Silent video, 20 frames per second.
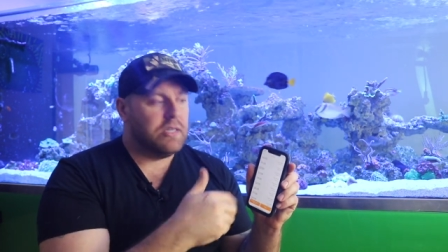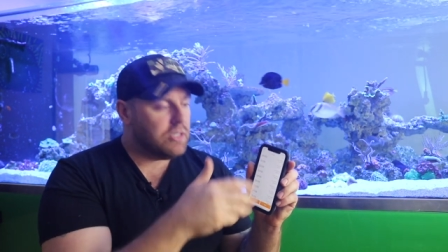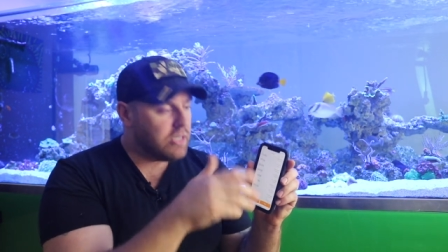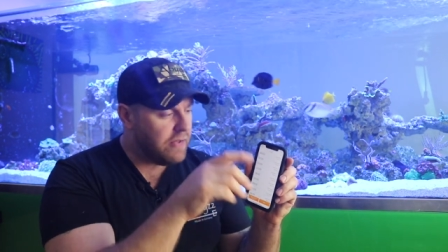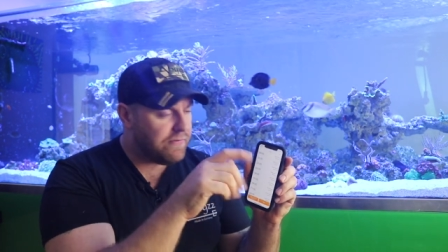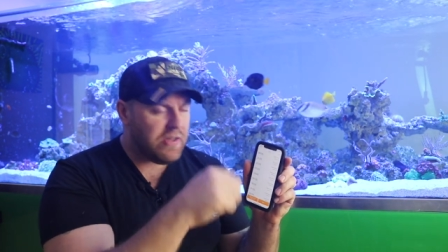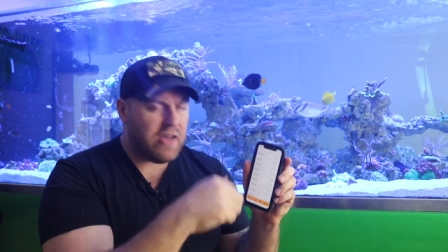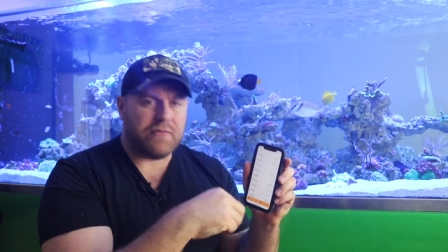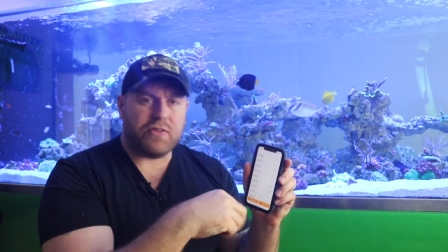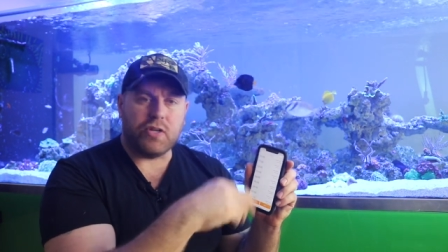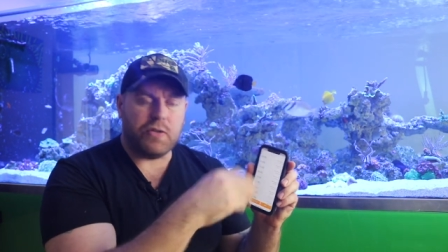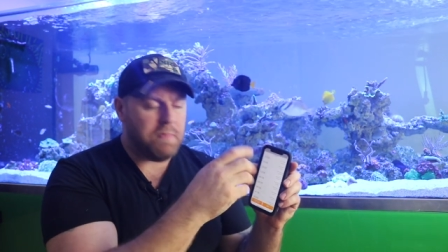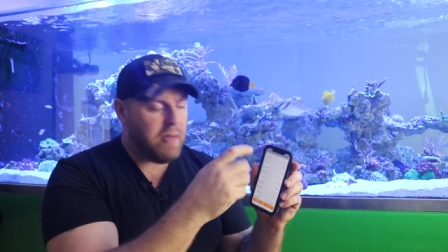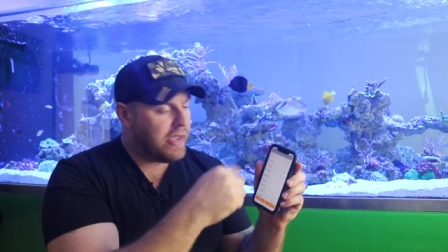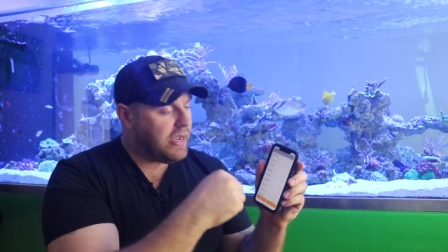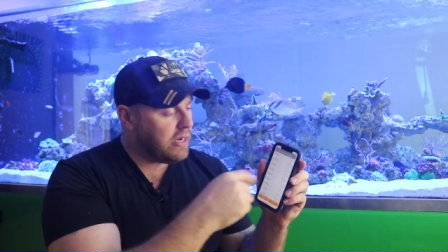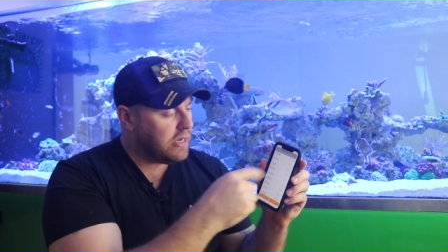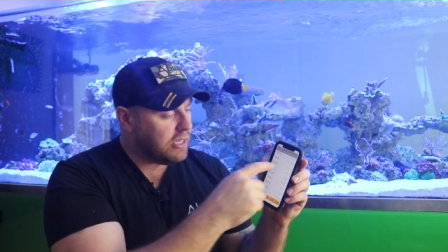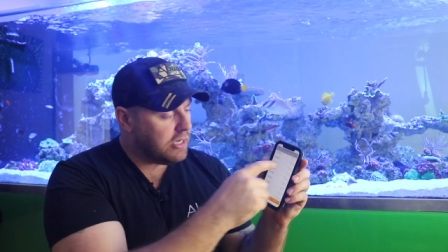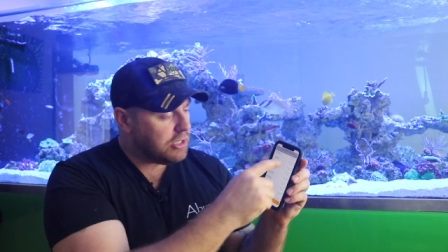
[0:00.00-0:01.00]
so if you have to
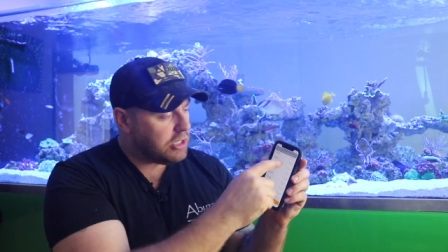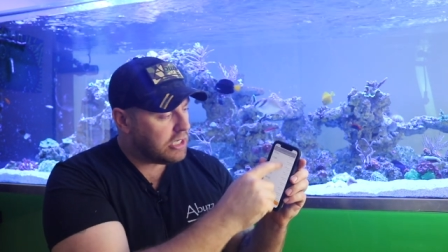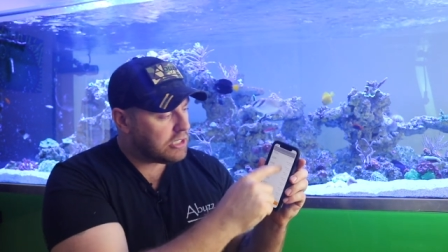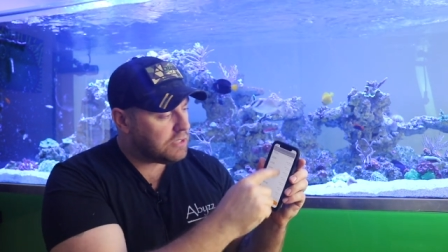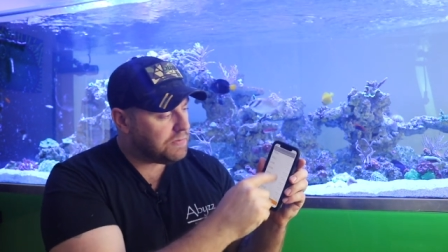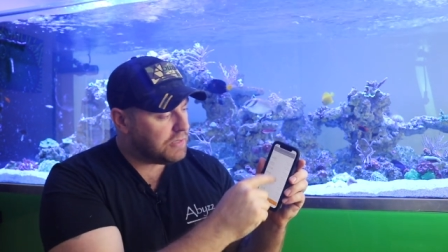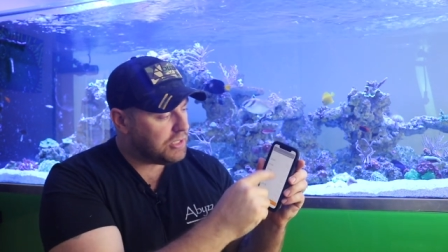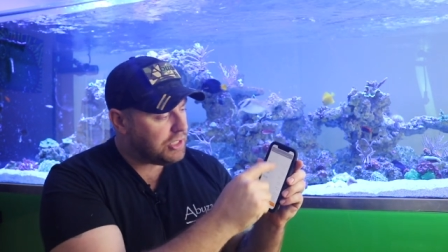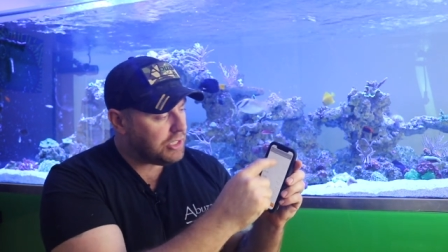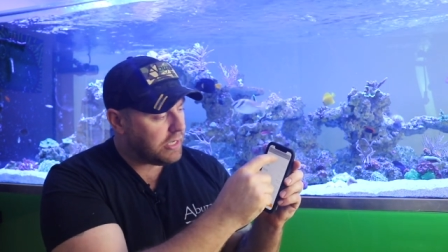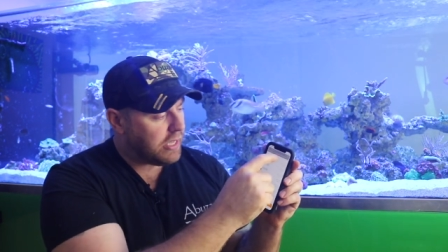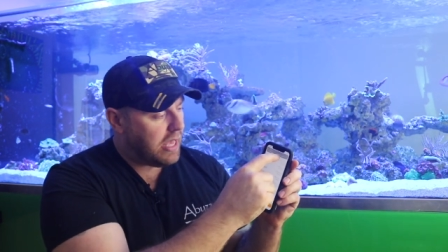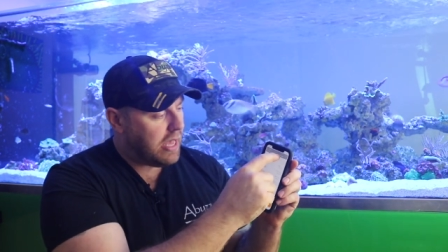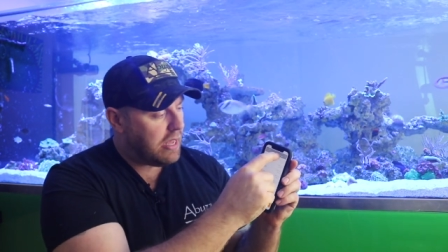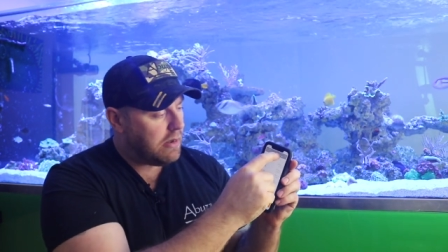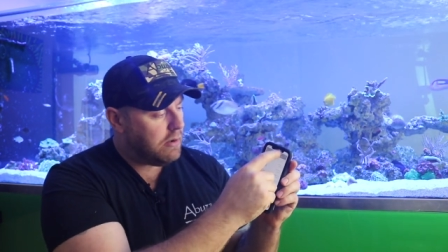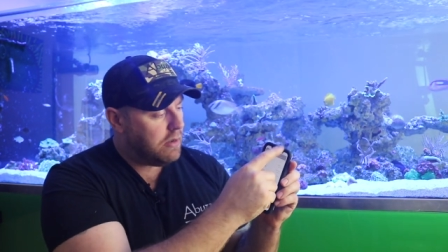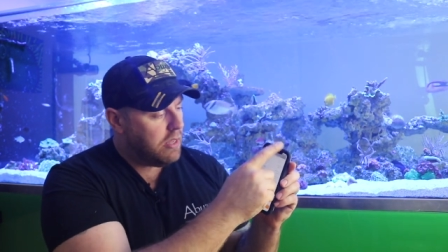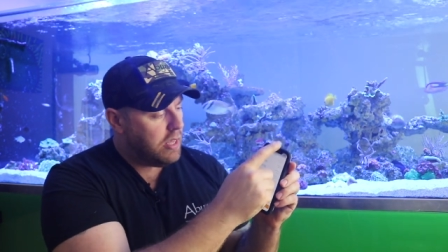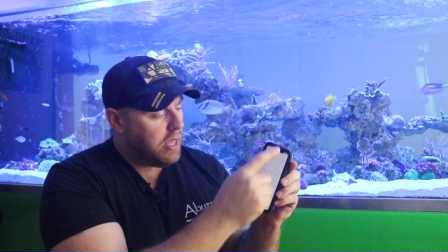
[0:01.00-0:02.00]
make any adjustments you
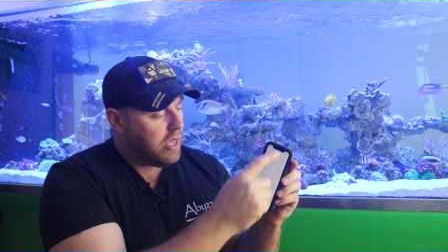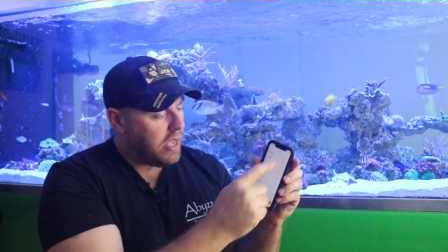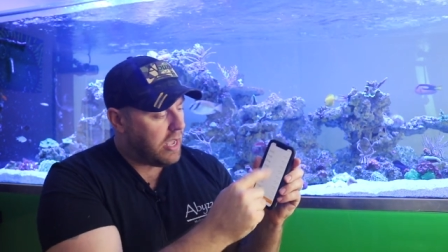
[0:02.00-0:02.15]
can